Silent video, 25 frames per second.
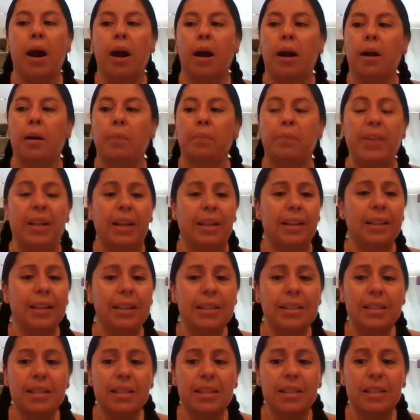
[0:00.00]
It
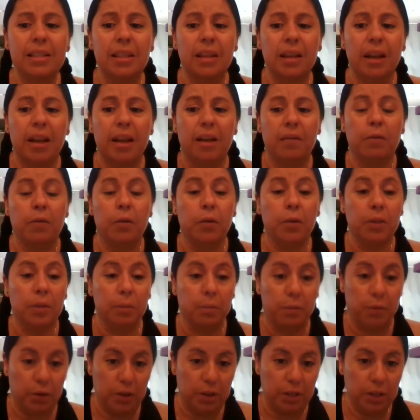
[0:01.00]
cleanses, and for
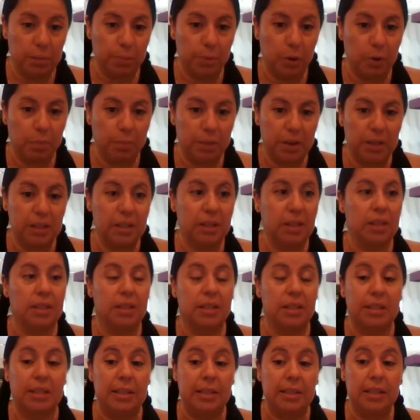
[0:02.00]
this purpose, it's
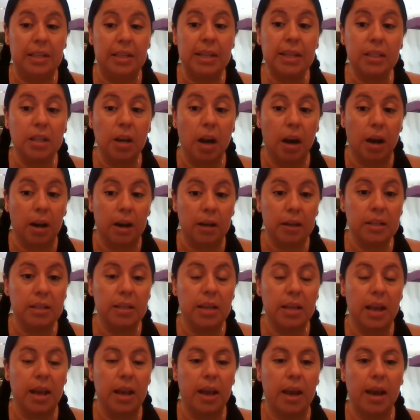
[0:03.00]
a detox.
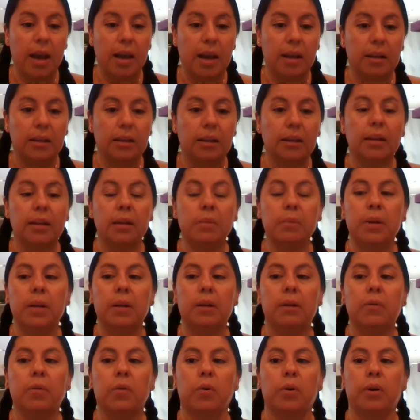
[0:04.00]
And
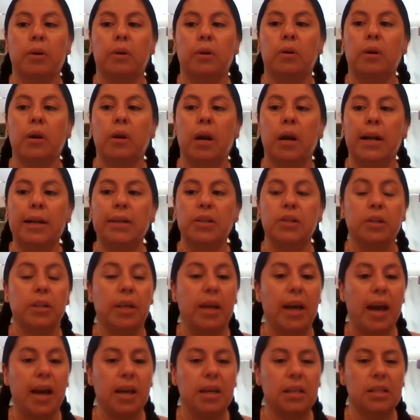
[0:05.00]
lemon oil actually
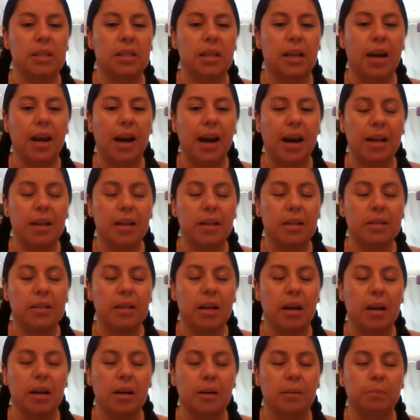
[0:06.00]
has the highest
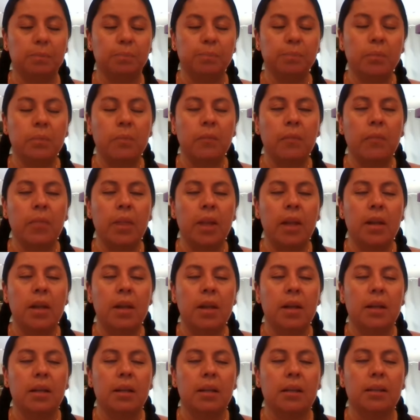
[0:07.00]

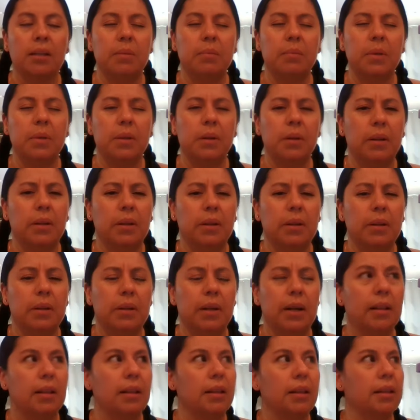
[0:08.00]

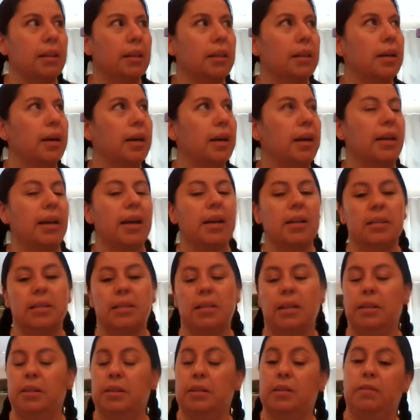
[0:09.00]
limonella. I can't say
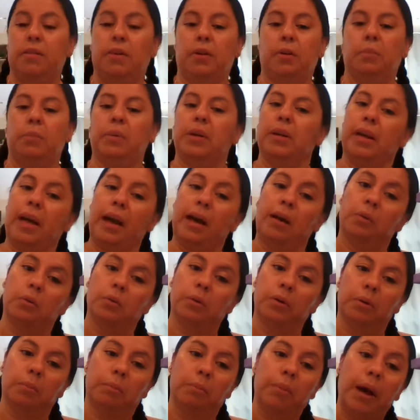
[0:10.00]
this very big L
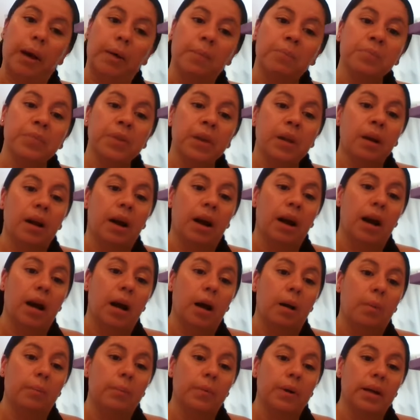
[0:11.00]
word, but
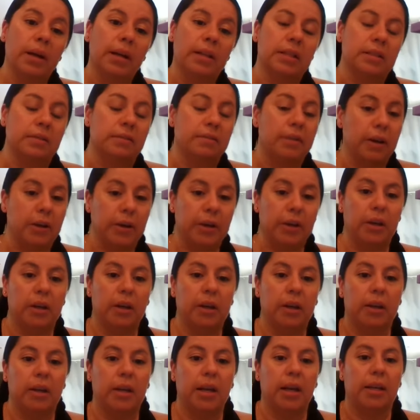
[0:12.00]
it's very
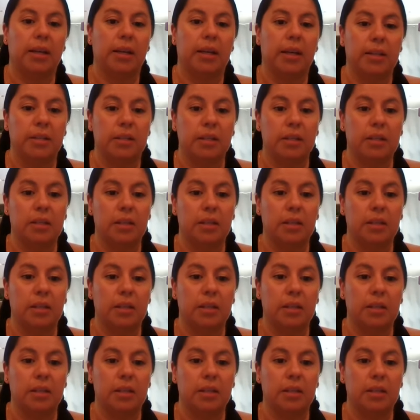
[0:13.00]
good against